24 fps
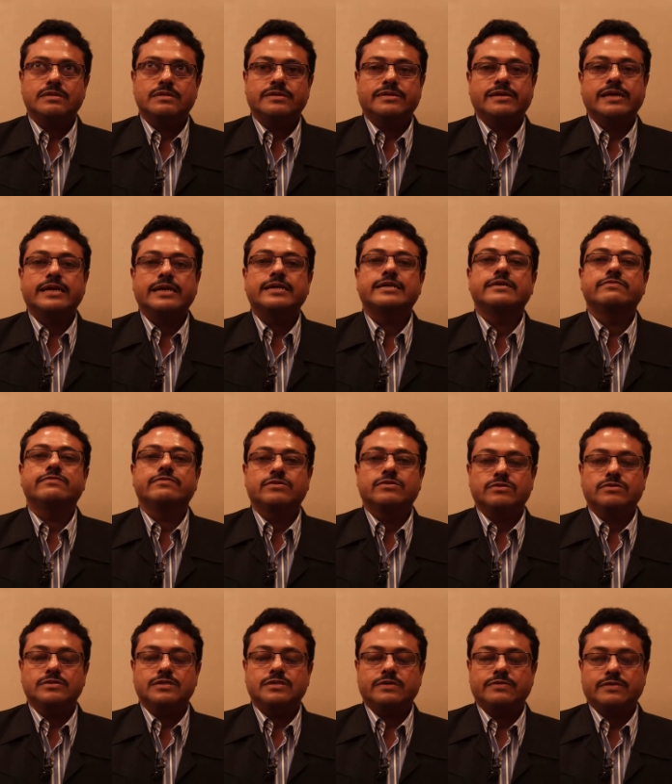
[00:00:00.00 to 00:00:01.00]
attractive
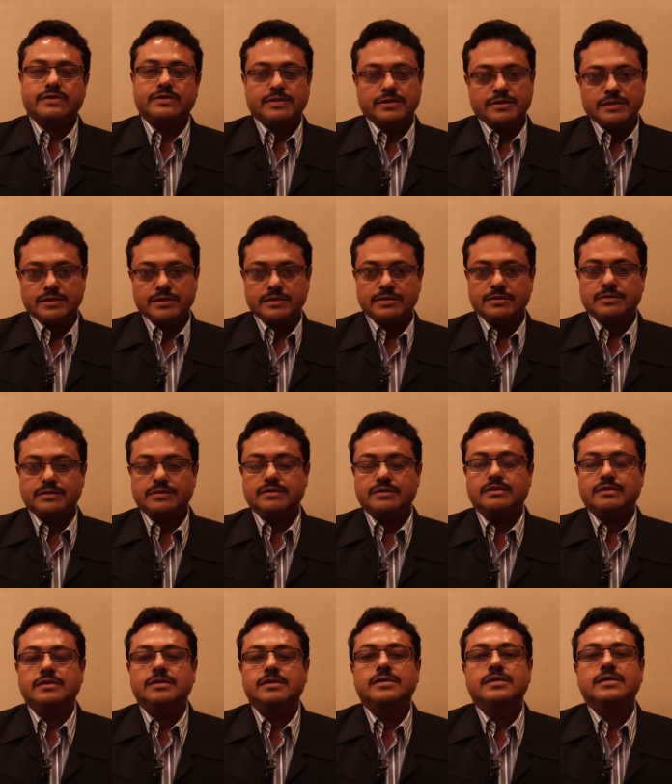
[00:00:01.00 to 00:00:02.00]
course I've attended in the